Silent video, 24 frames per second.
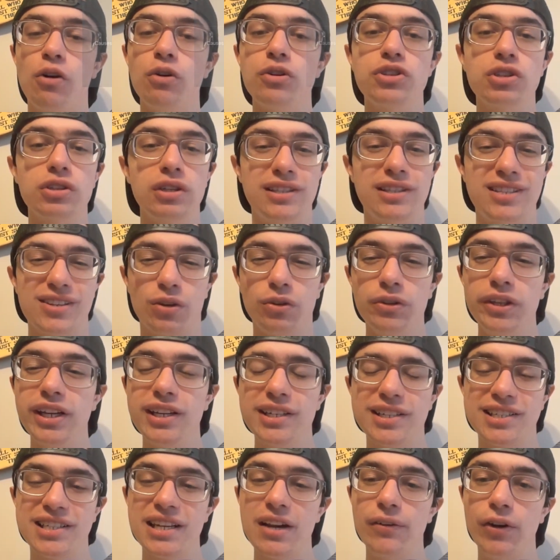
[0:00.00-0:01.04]
it's only a
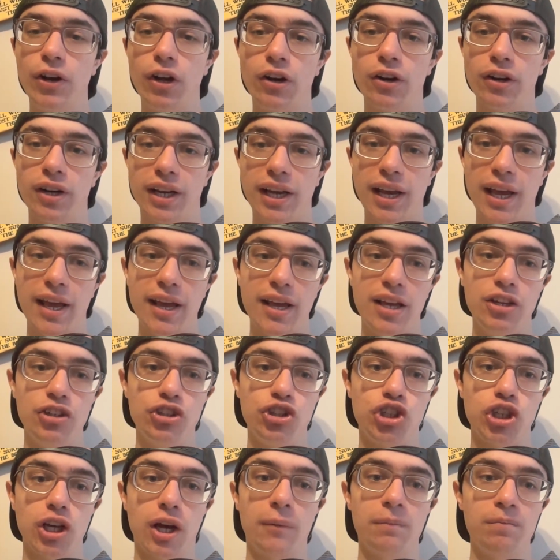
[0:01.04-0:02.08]
700k
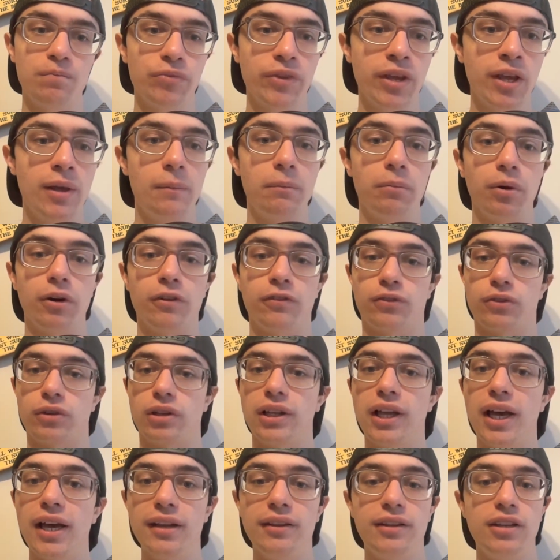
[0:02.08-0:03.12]
jump, but for a
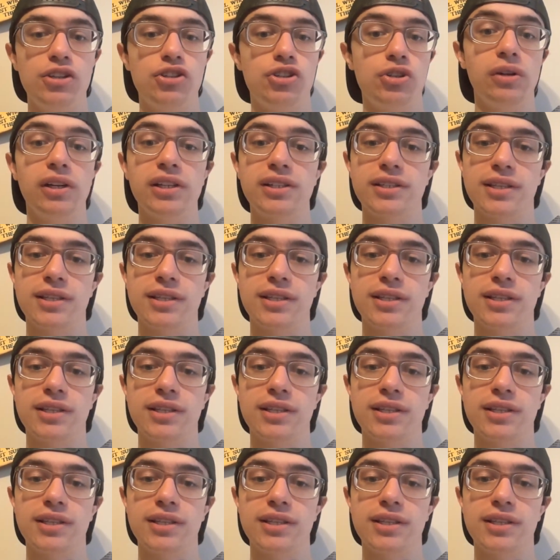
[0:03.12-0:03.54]
lot of these units,